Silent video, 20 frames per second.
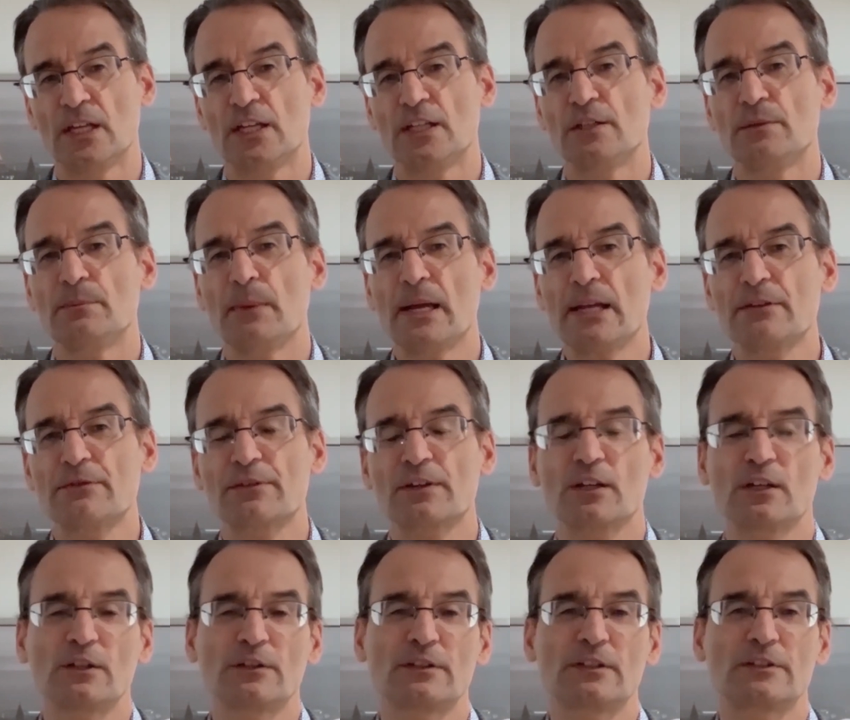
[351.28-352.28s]
You may have
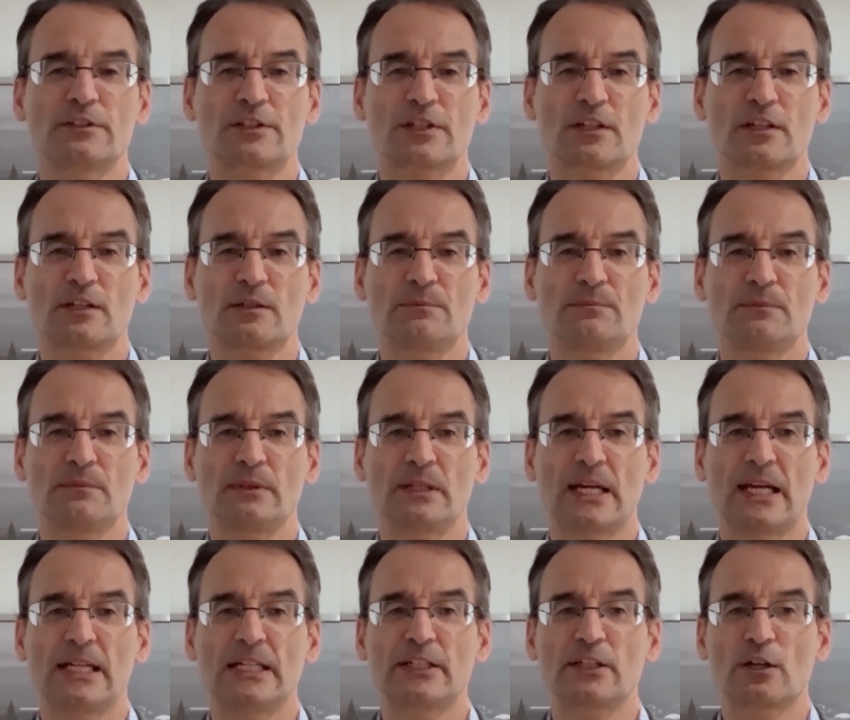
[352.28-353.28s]
heard the term
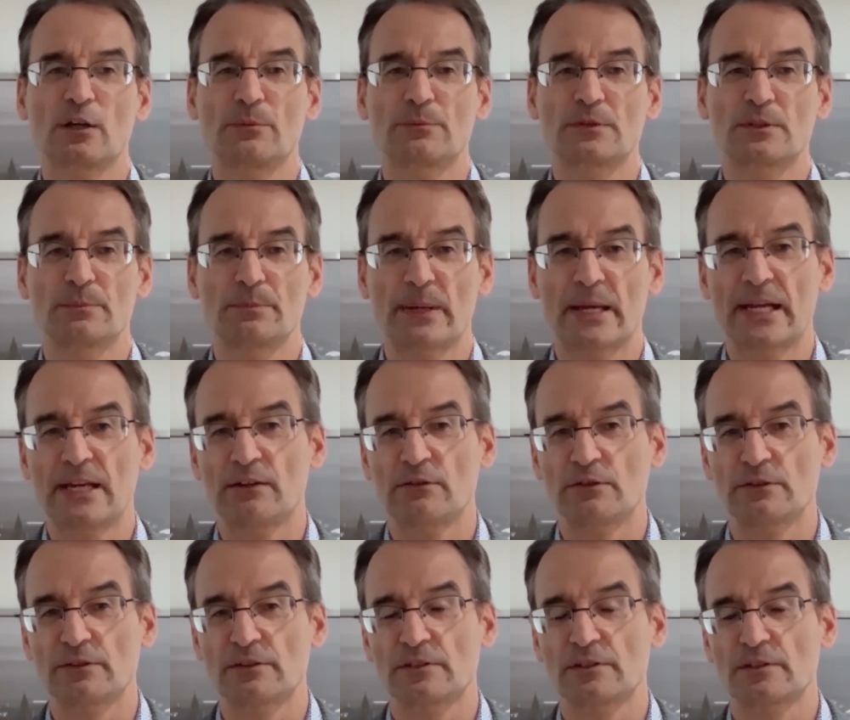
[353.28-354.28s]
helicopter
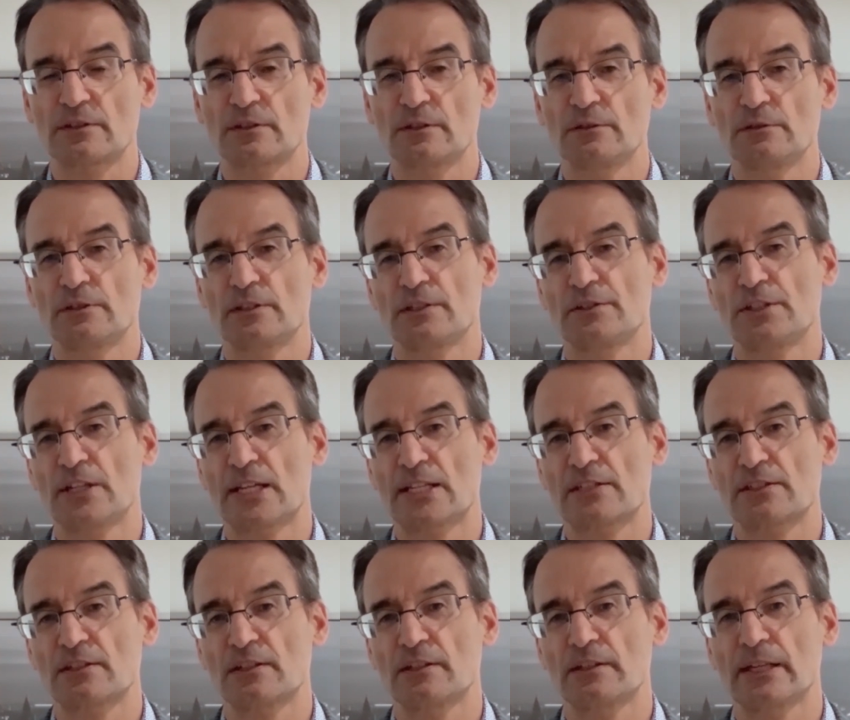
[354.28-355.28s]
parents to
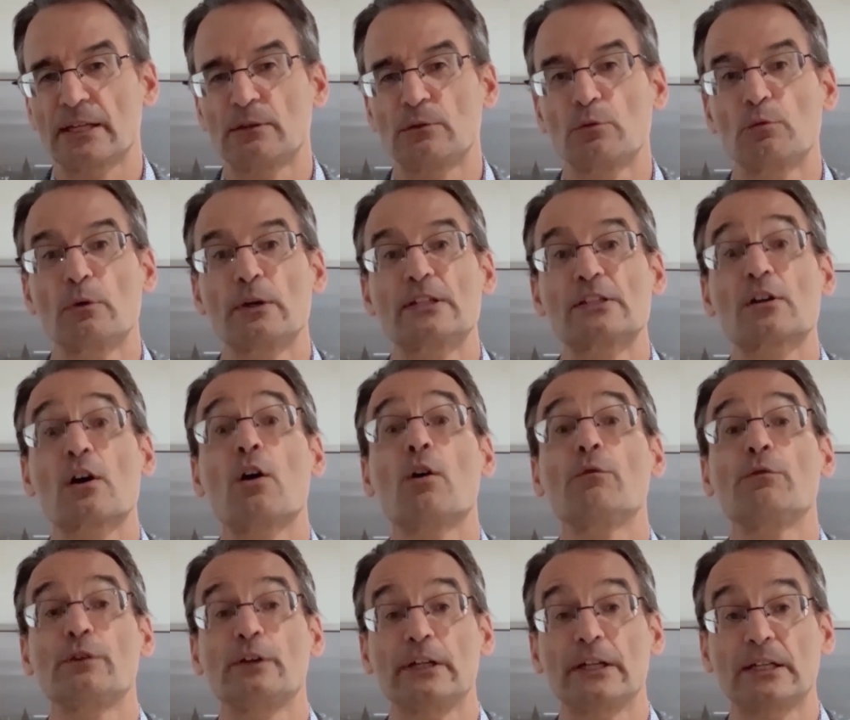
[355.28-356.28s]
suggest that they're always
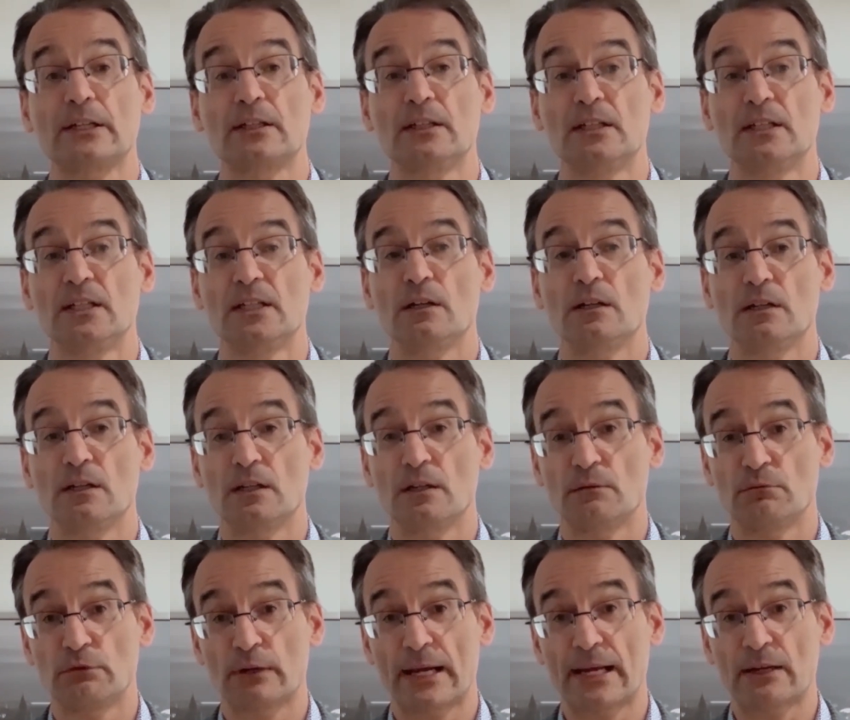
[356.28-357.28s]
hovering
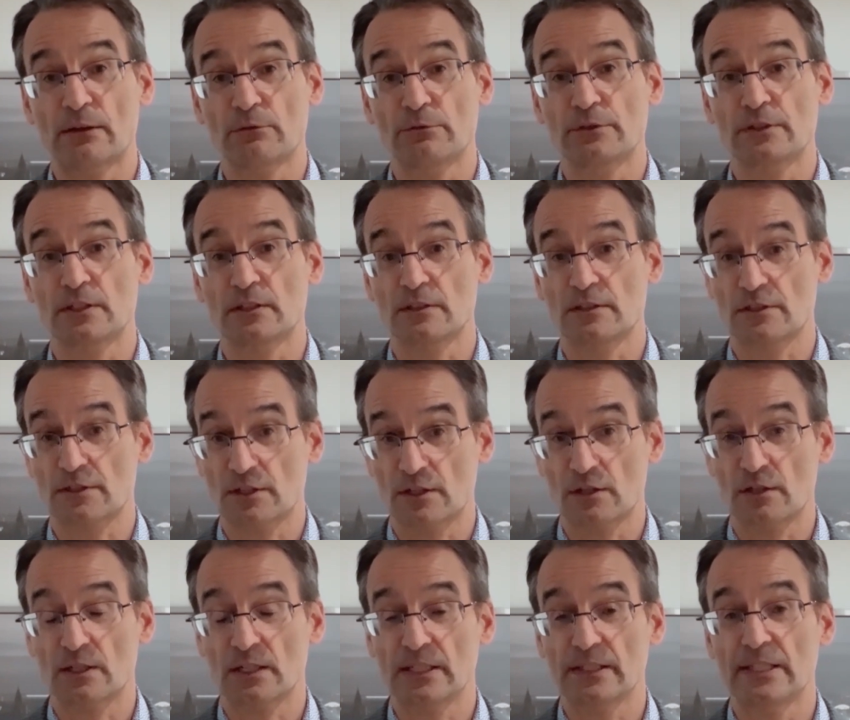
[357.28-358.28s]
around and
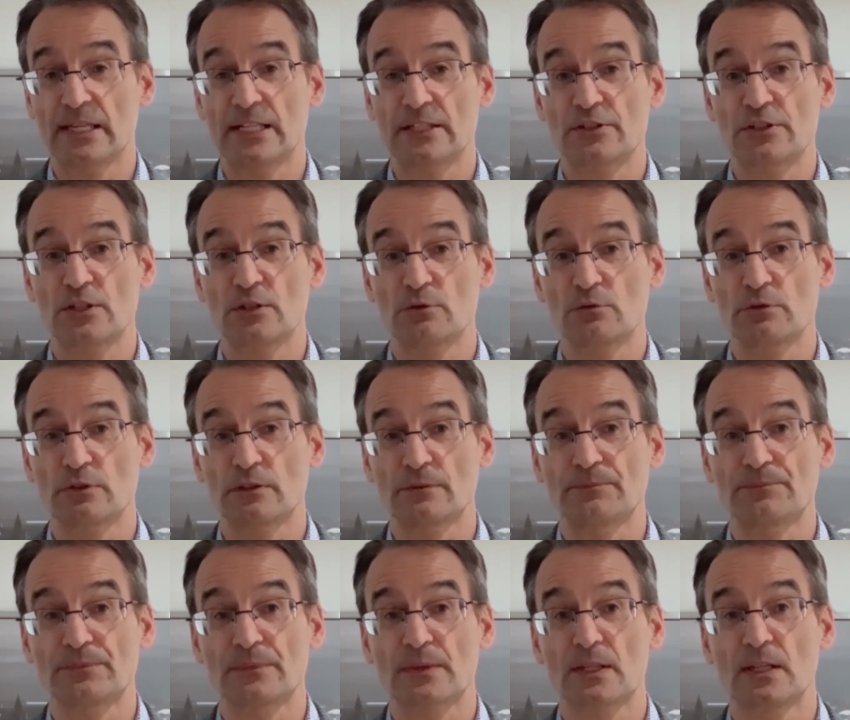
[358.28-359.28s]
circling their children.
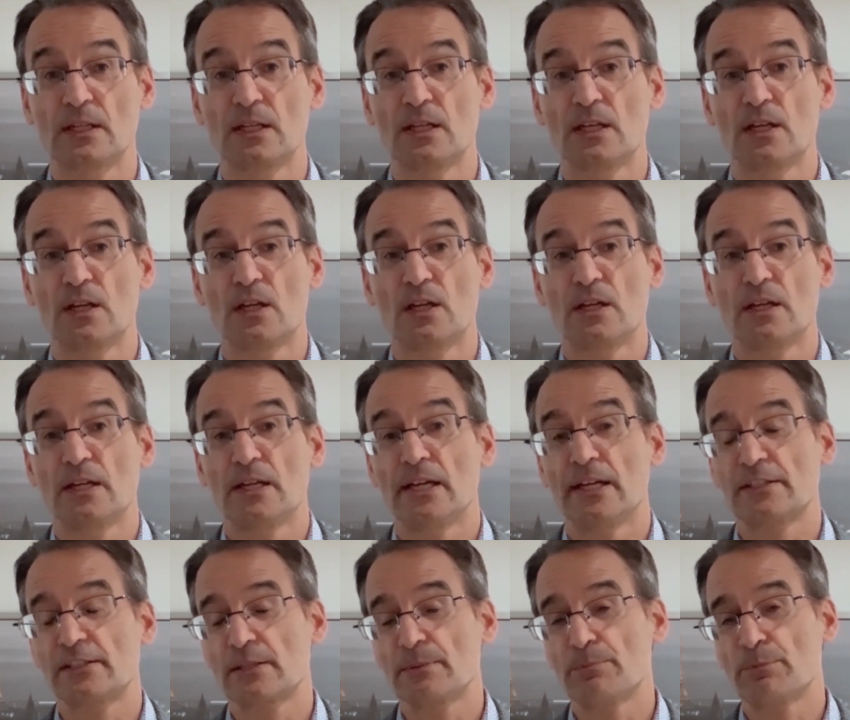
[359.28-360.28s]

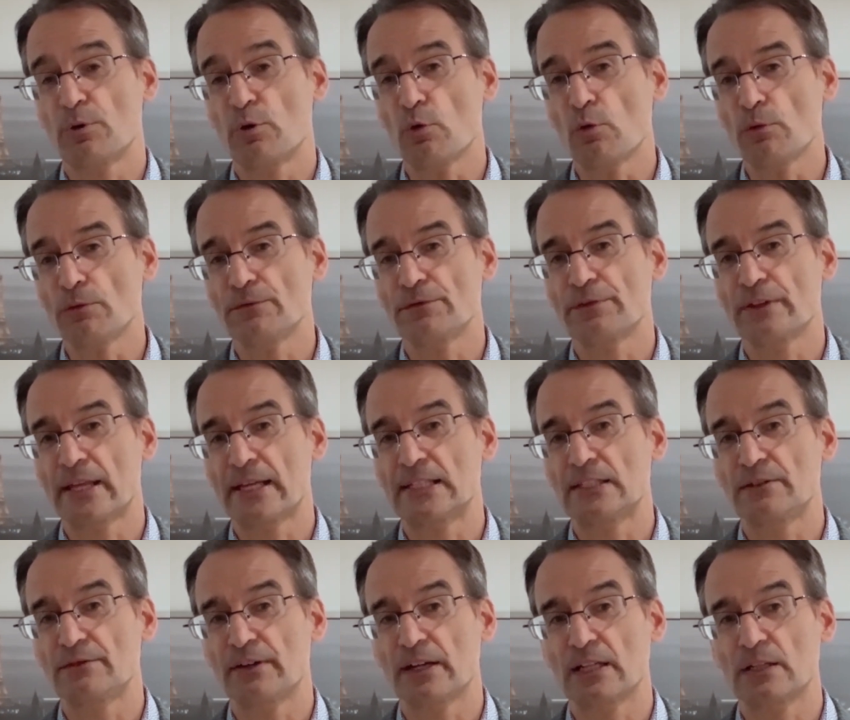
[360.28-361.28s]
It's important for their
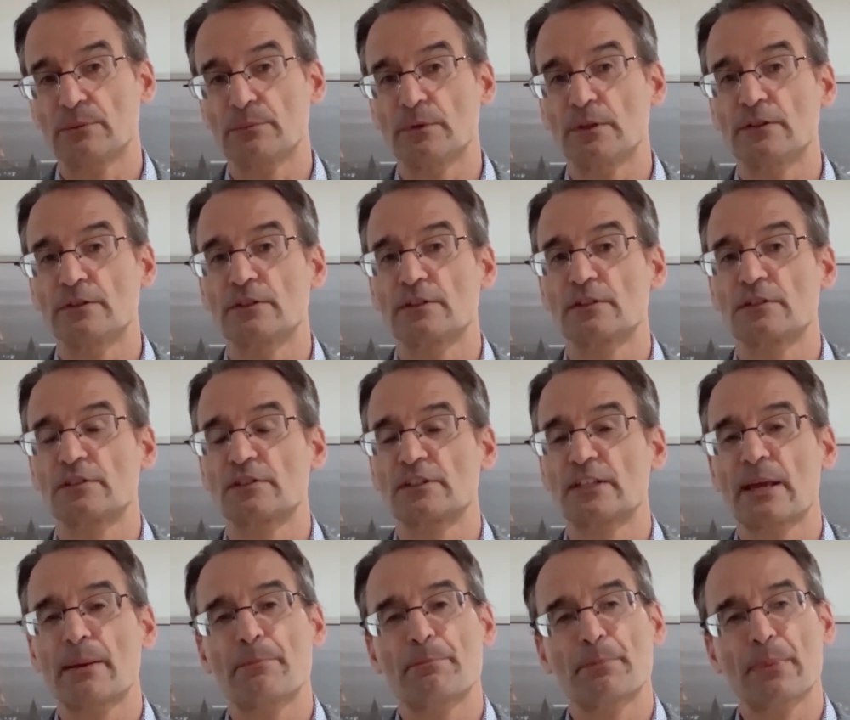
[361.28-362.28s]
development to
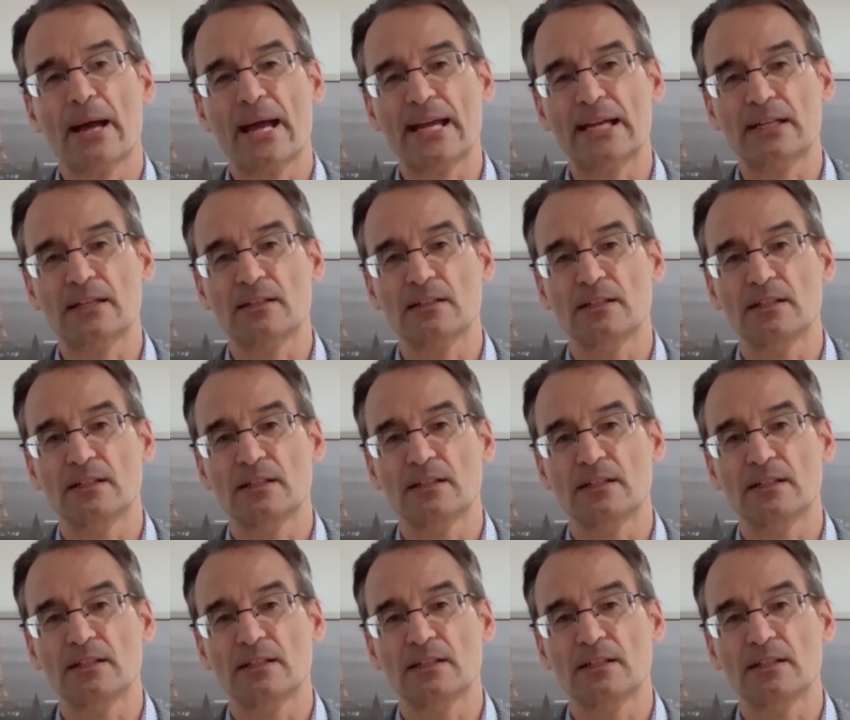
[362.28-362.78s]
step back